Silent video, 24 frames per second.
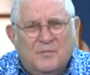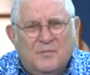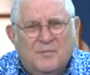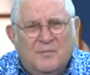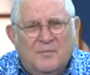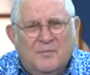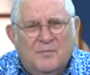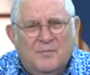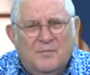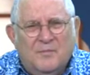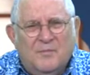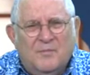
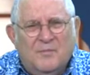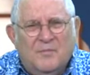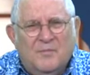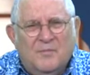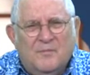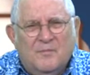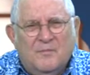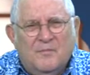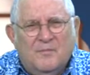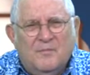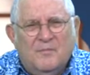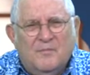
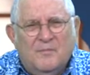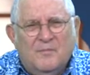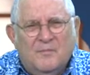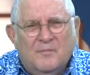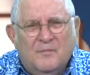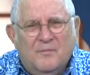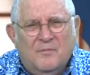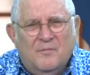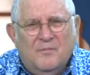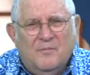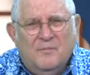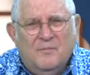
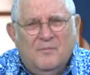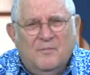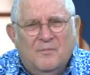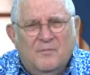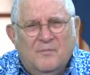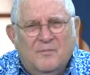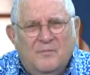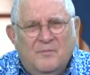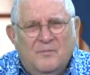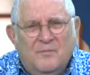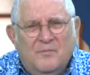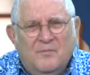
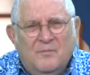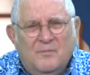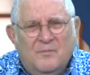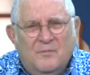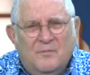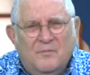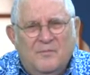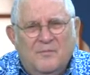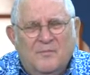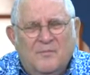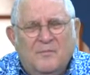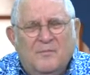
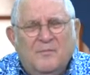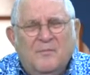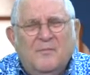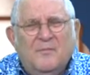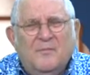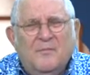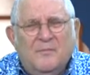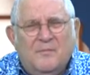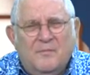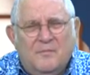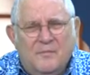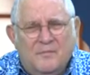
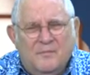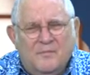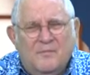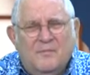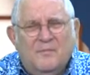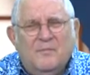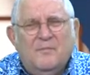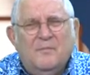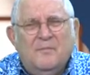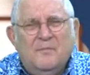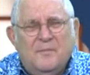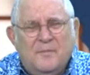
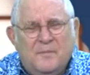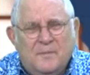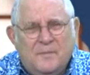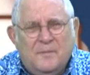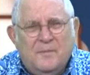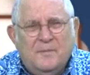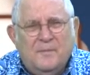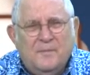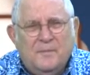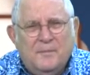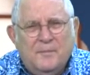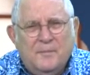
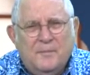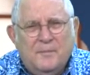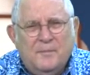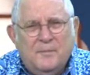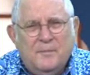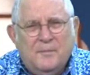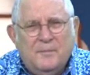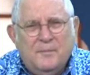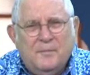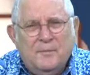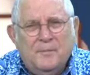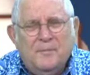
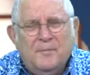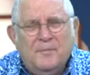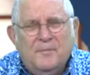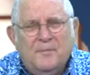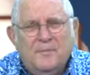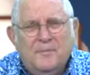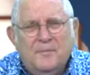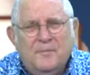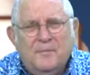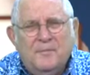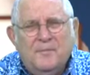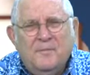
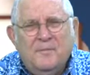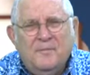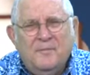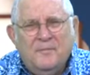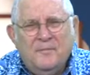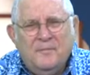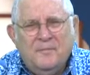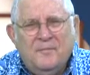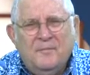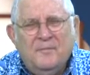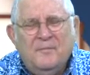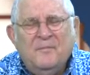
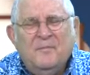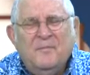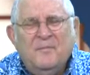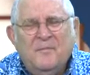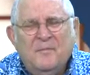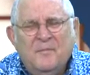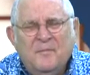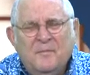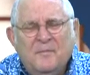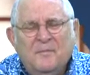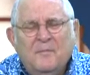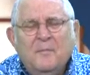
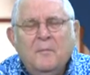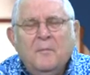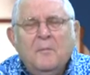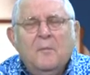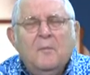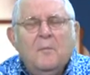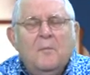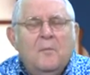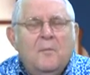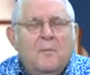This person isn't speaking.